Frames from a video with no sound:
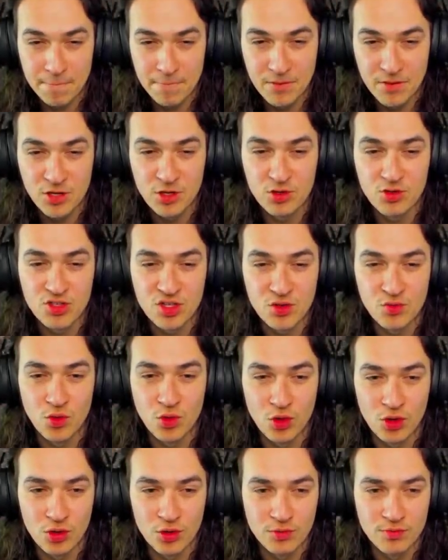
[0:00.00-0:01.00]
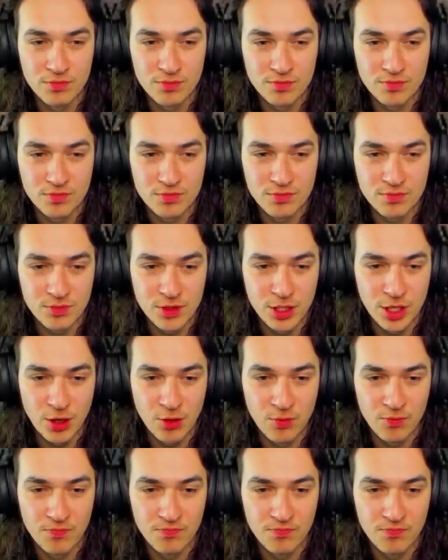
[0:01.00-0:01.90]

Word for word: Used in war. You know?